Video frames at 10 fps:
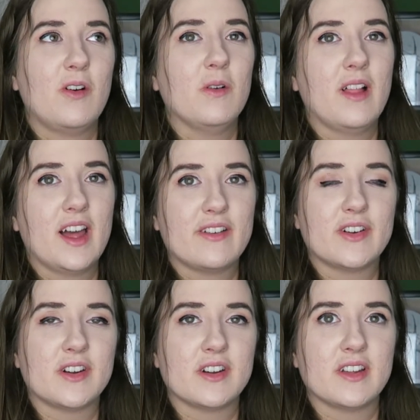whole lot of
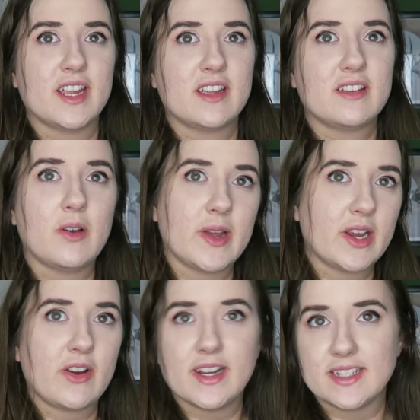her like
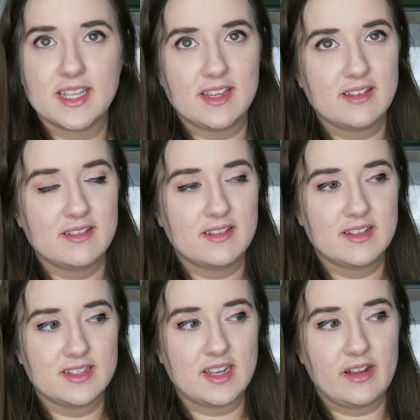going crazy
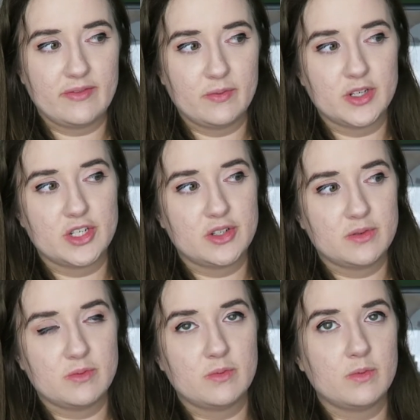and stuff which